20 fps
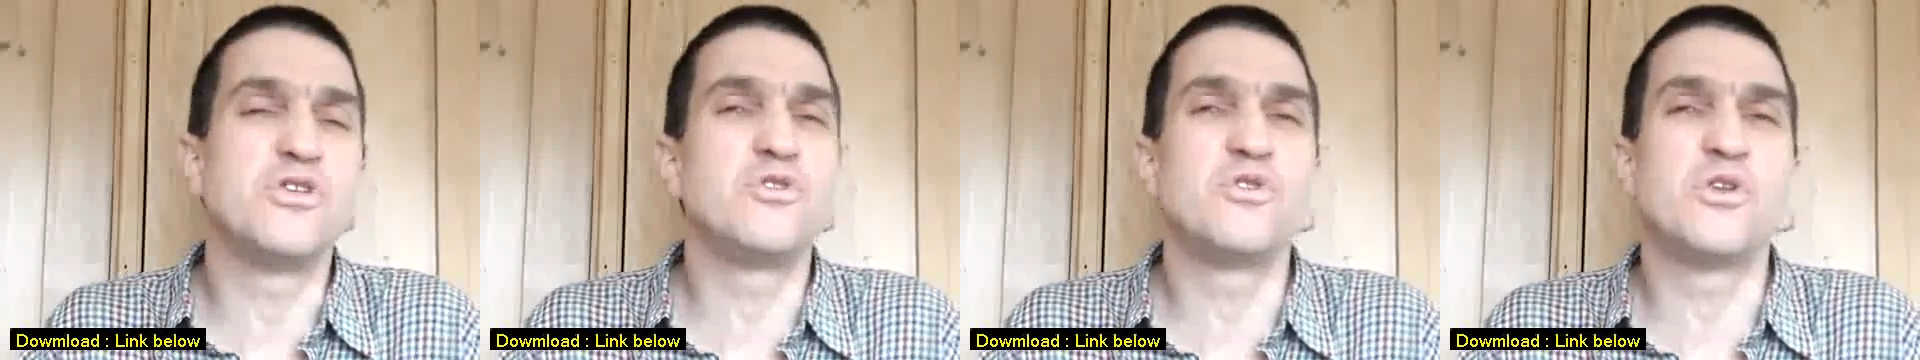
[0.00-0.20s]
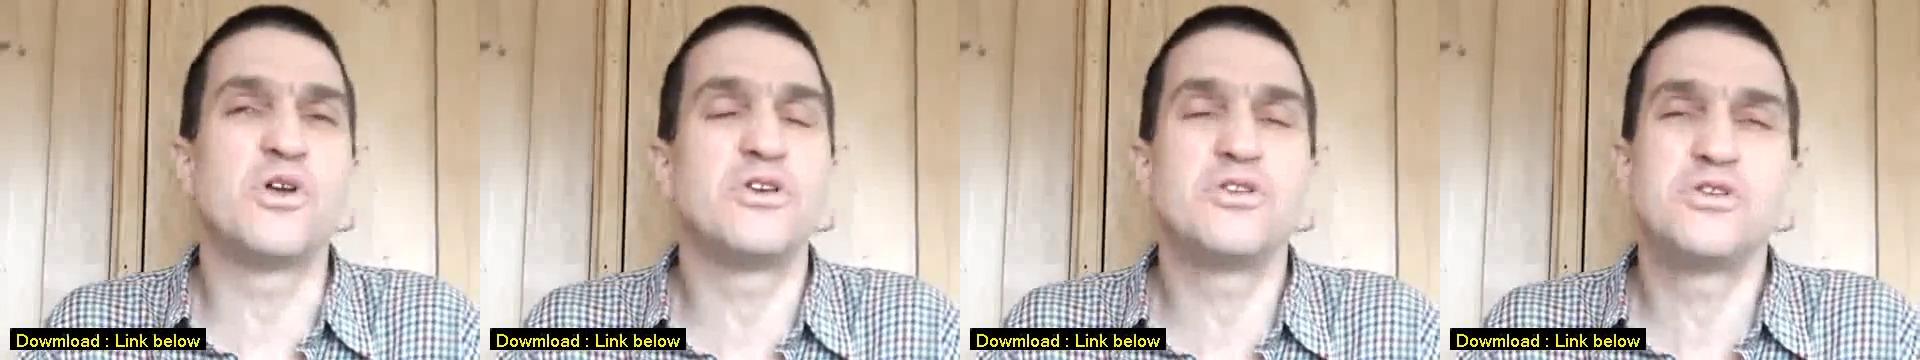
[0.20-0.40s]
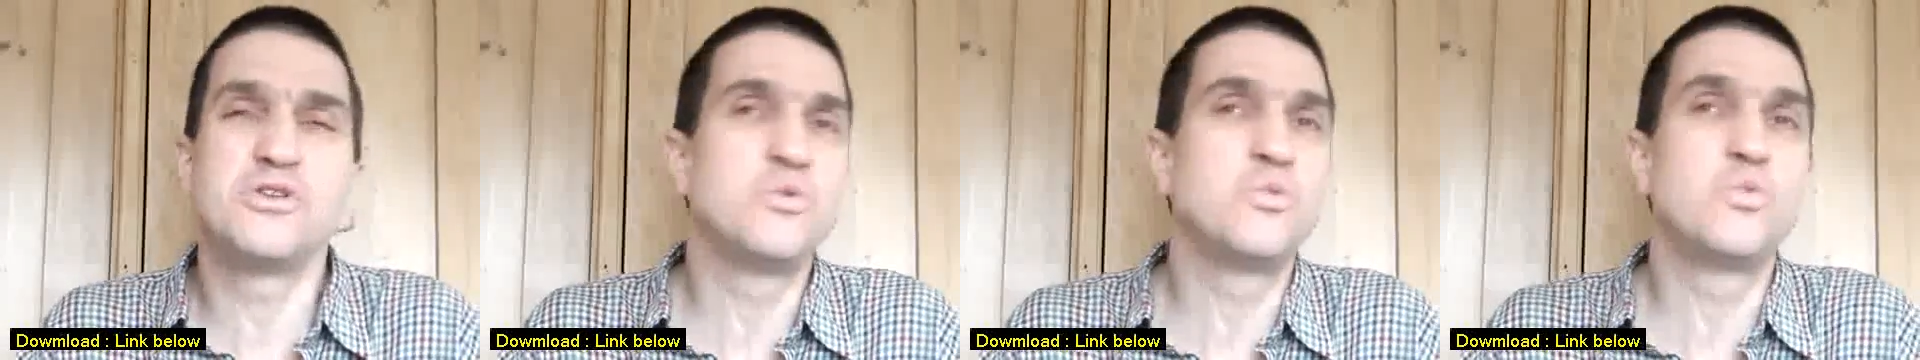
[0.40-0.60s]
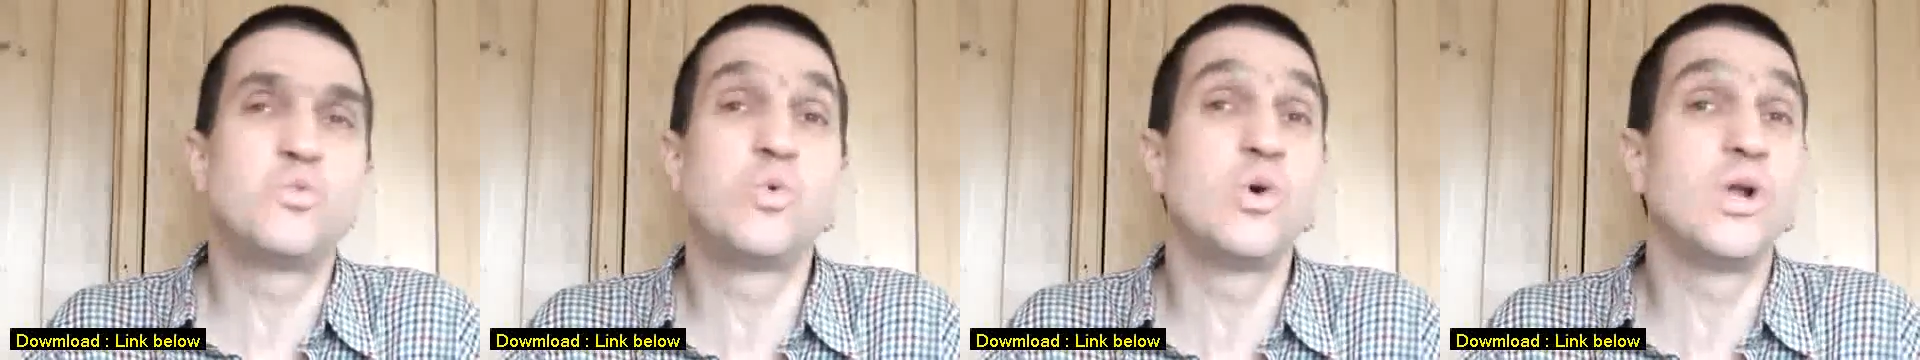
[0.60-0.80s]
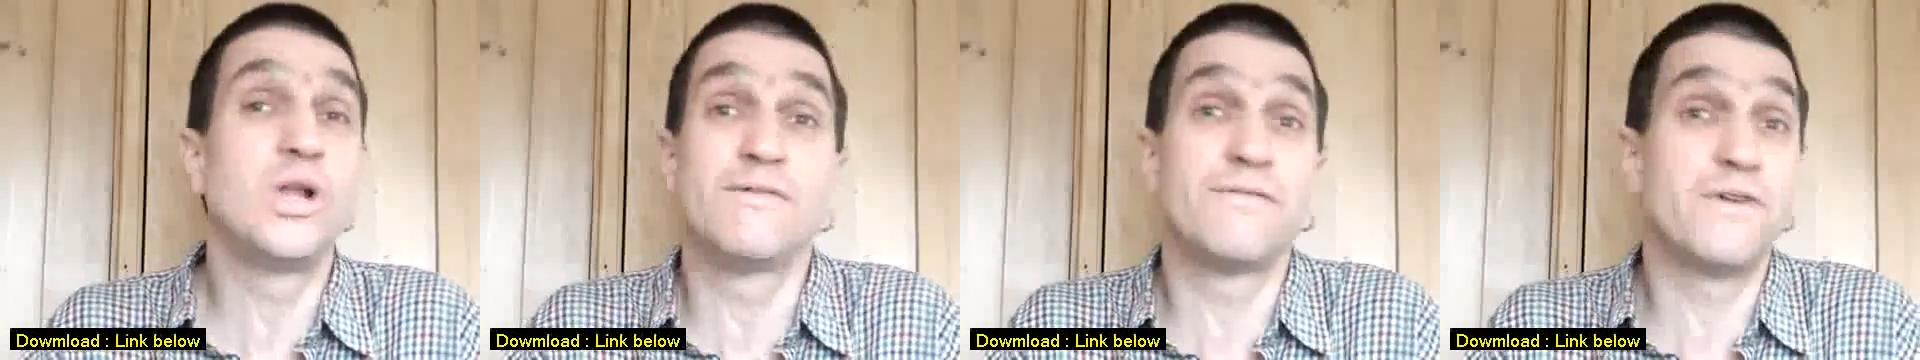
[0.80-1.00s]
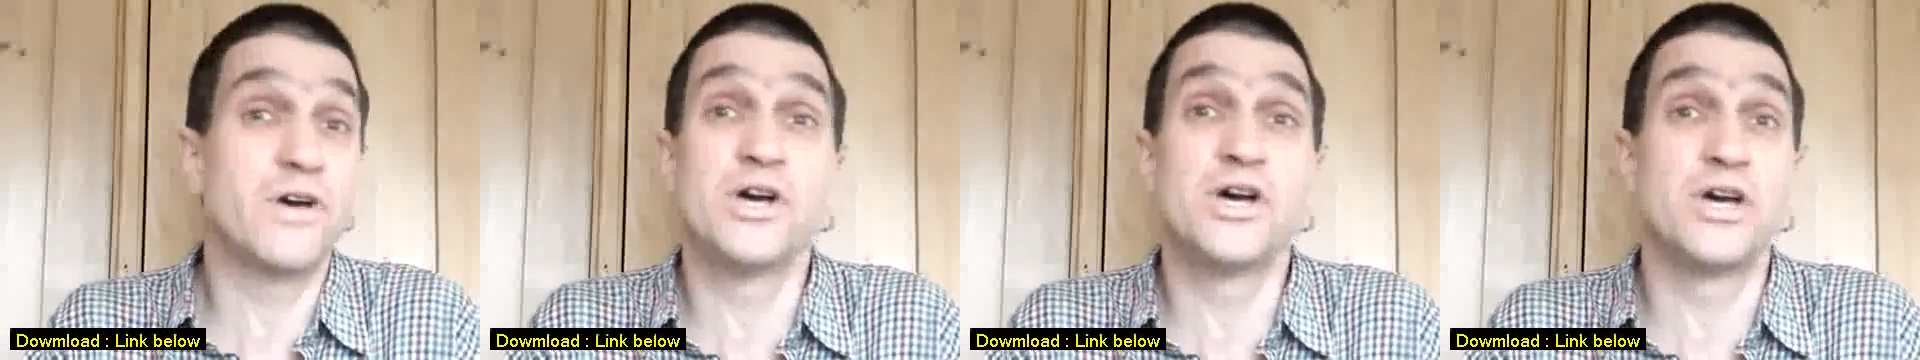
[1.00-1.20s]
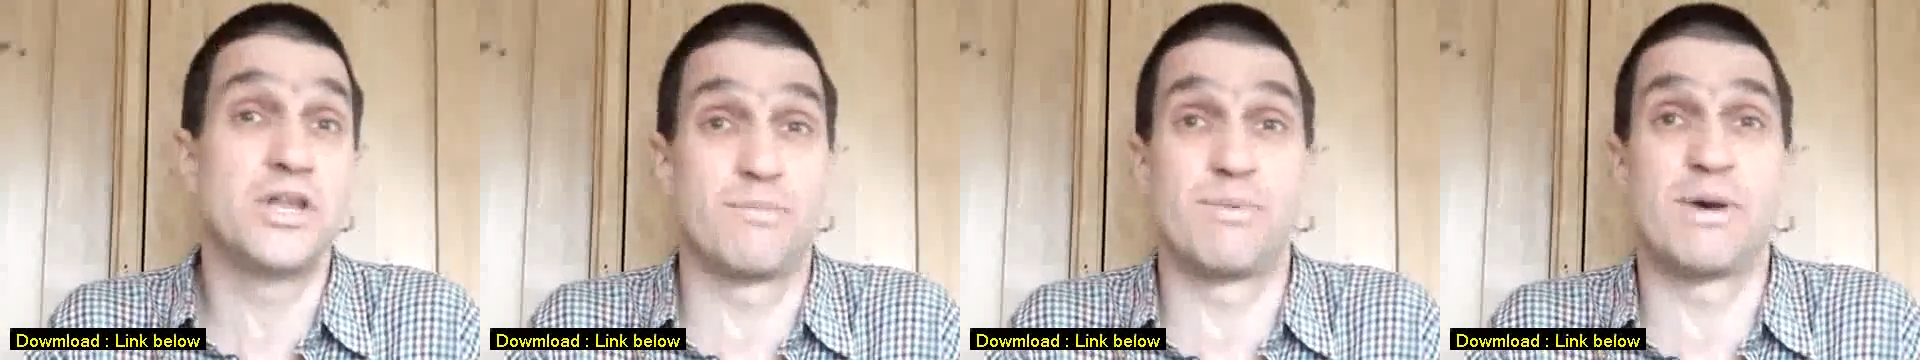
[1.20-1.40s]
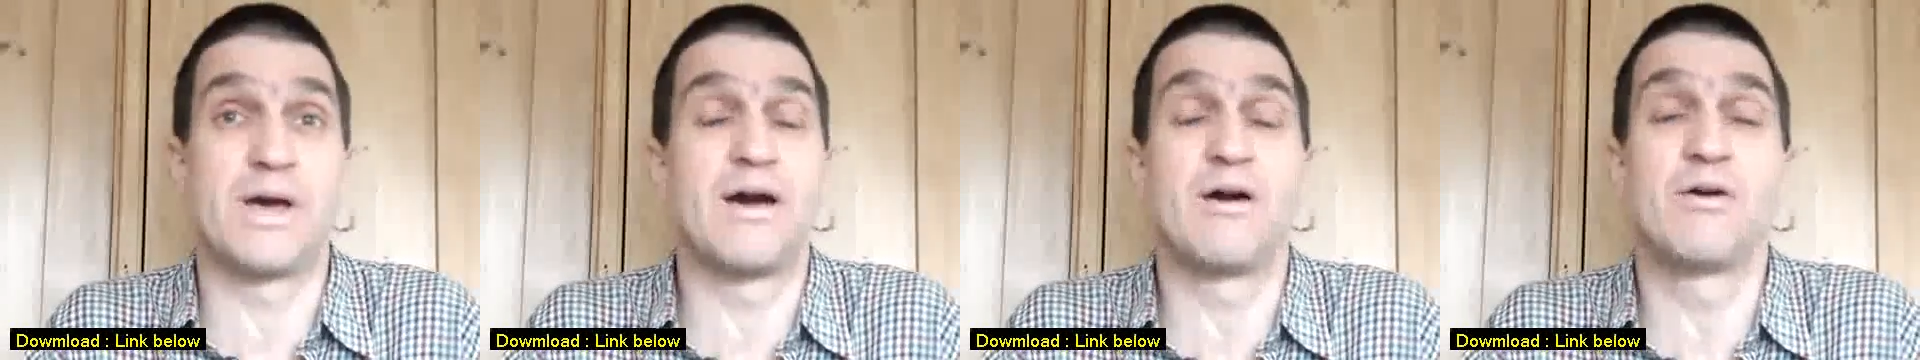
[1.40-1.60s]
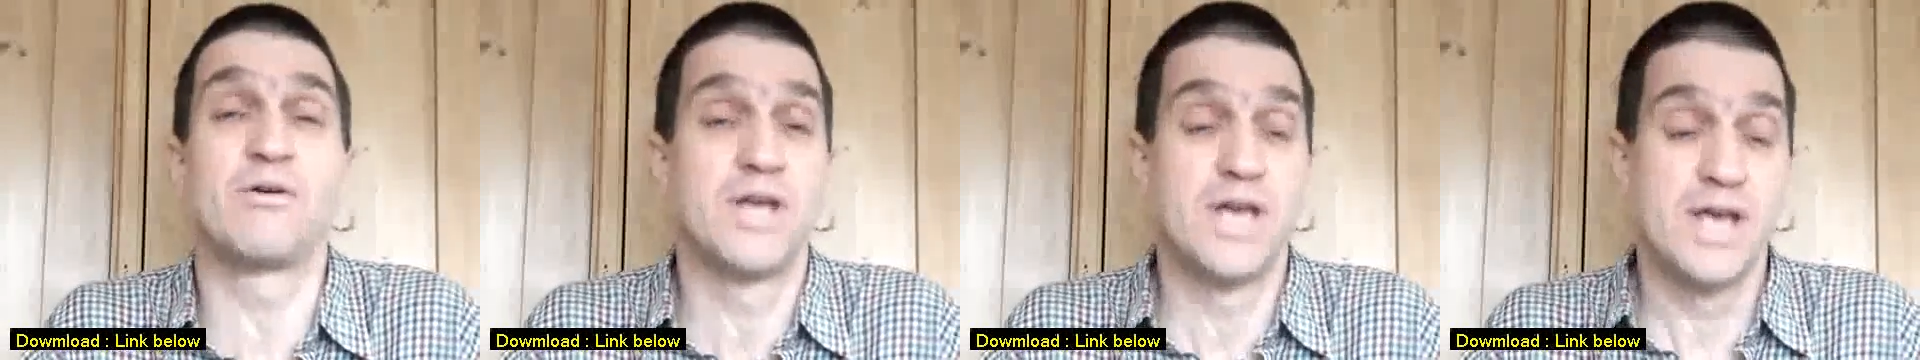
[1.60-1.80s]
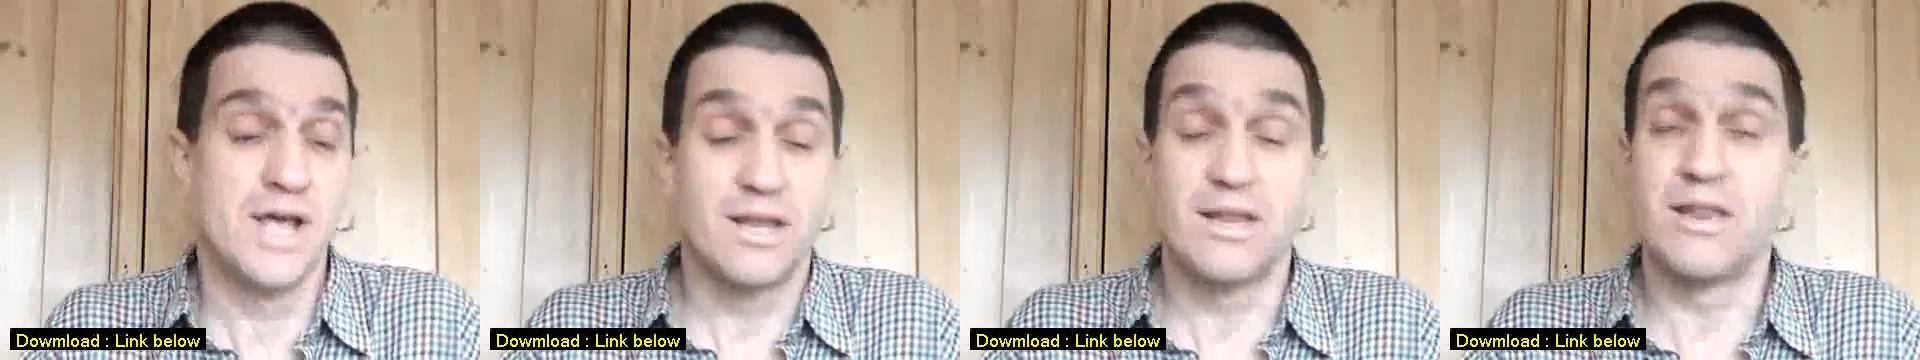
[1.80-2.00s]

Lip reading: you will have heard about,